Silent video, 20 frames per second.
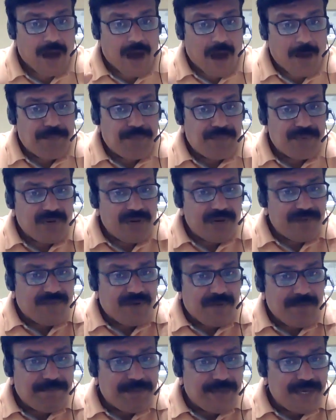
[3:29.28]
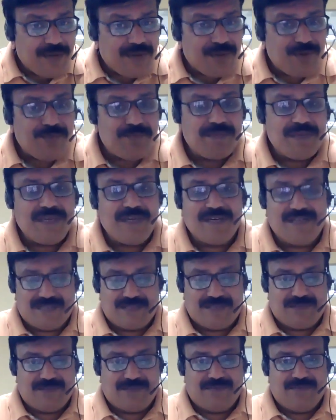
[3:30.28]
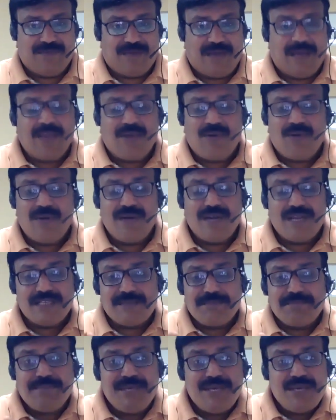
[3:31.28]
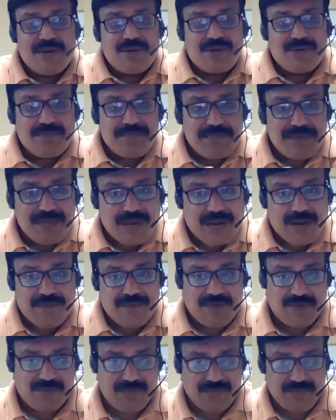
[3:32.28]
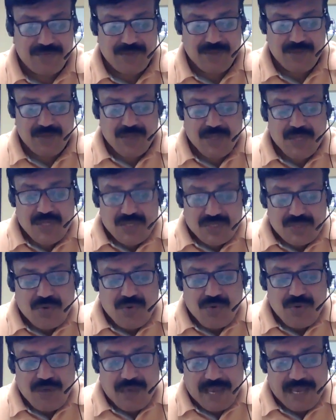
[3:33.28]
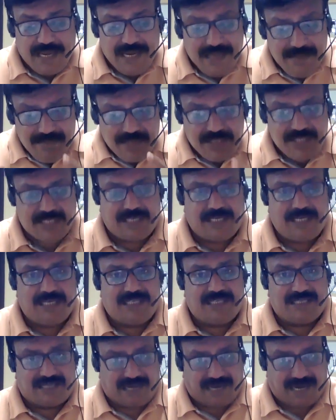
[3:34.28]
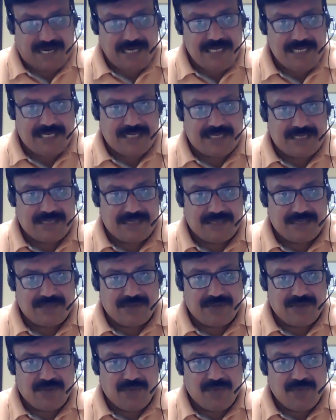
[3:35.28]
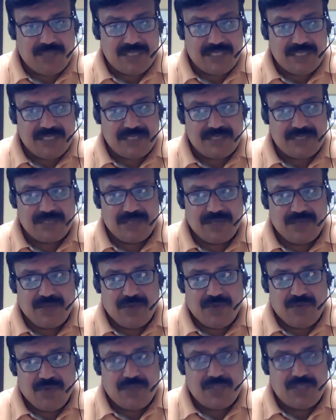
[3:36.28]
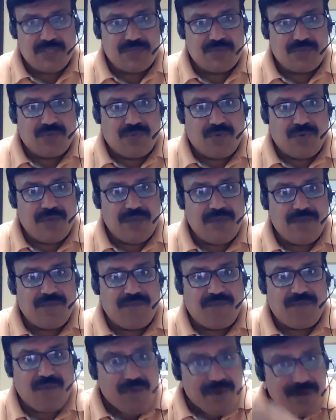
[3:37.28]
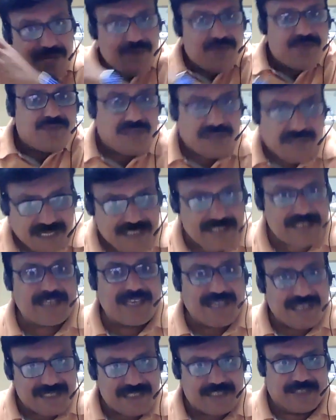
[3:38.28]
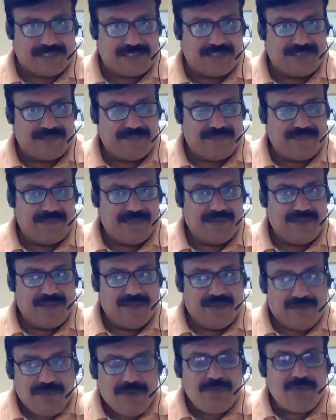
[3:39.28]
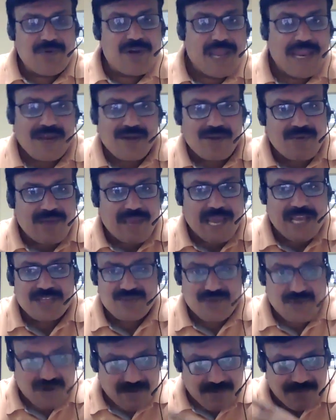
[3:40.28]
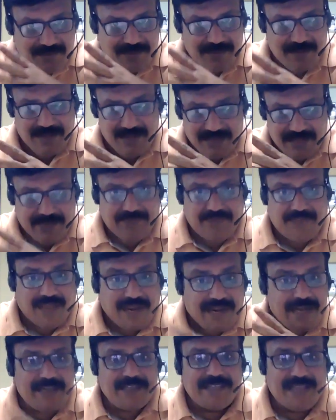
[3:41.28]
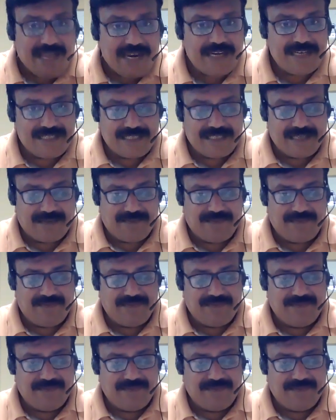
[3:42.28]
Approval from peer to peer it is. I call it as peer to peer review. So any mistakes, right, which is which is going flow into the test cases, we would like to catch hold of then and there itself.